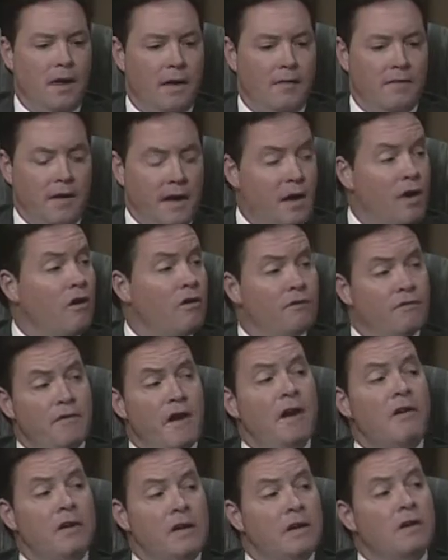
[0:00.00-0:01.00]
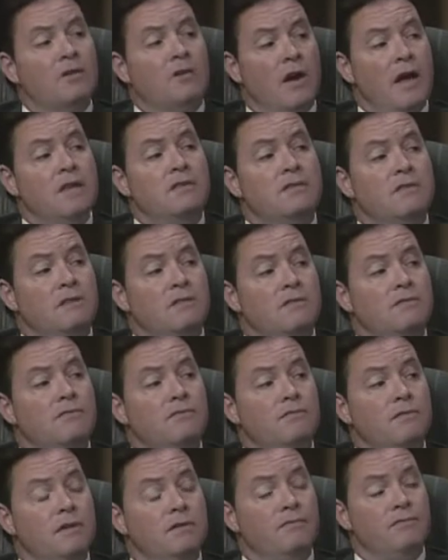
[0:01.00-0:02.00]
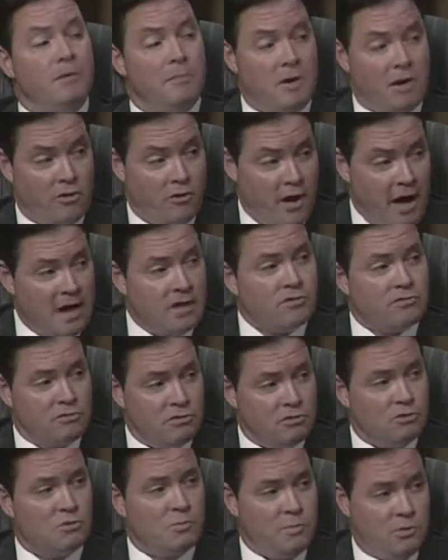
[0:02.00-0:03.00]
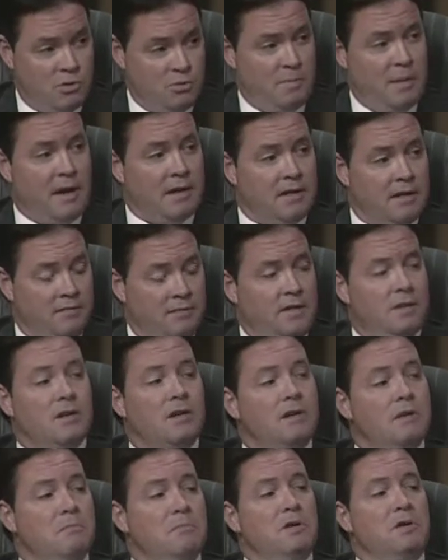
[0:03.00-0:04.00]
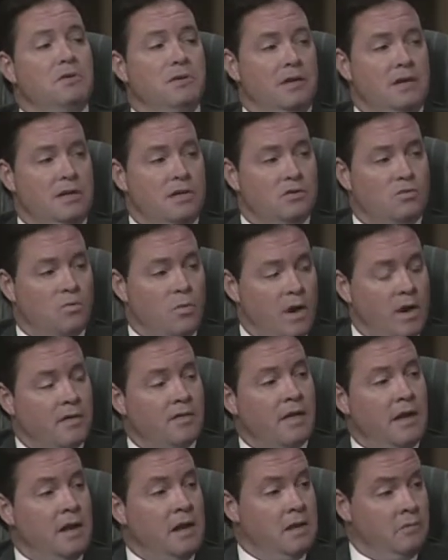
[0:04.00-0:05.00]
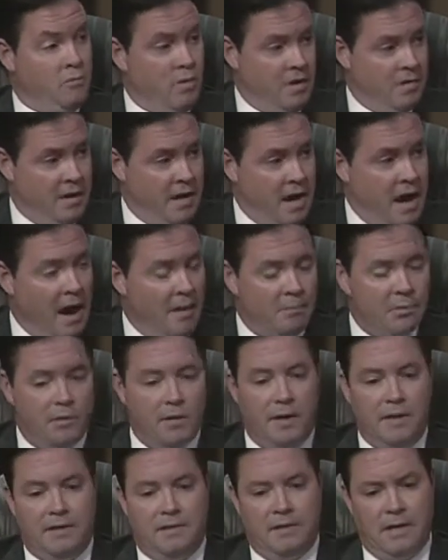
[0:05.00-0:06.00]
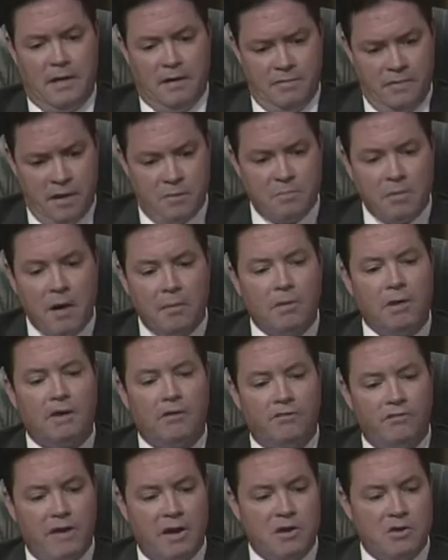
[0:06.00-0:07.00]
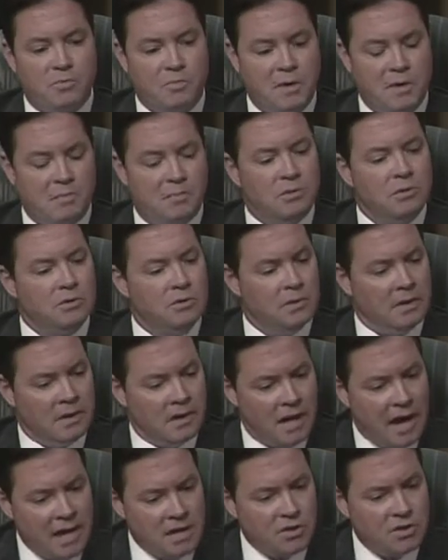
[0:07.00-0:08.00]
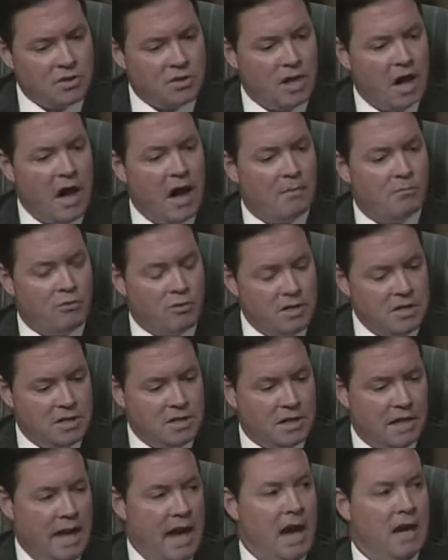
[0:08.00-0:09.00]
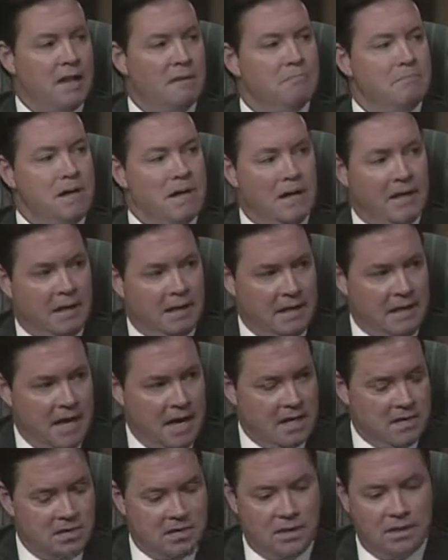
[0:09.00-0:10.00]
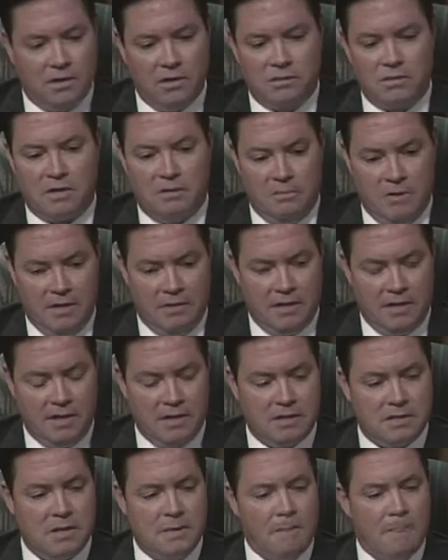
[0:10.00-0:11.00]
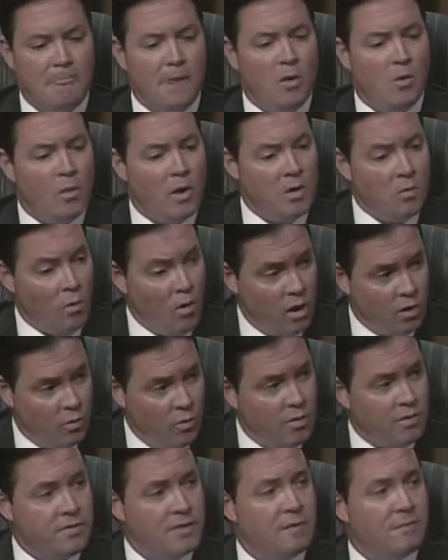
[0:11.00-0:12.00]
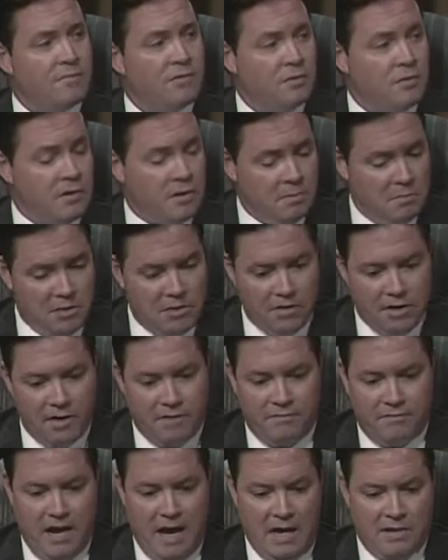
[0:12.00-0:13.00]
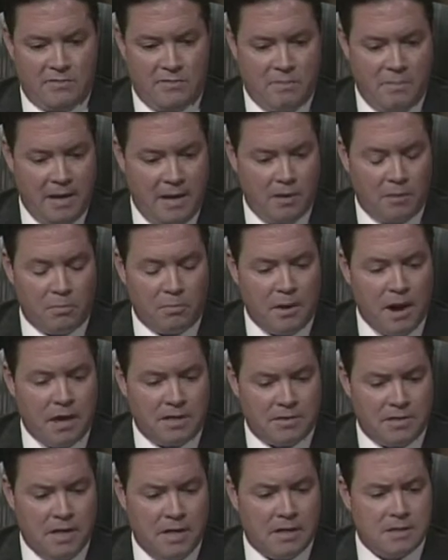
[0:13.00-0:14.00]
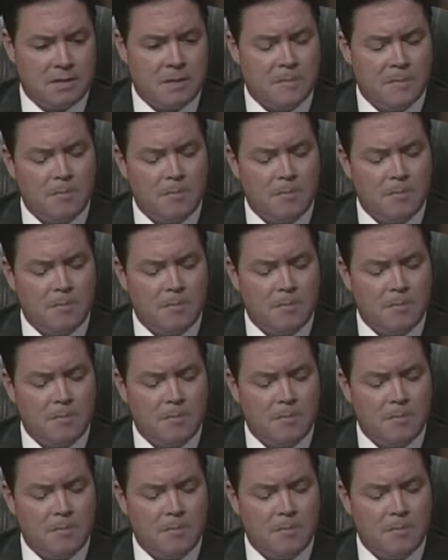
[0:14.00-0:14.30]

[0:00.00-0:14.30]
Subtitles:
they are very aggressive from a grassroots perspective in the communities where they operate. Their public affairs people do a nice job reaching out and being engaged in those communities. We work with them through the community advisory panel process.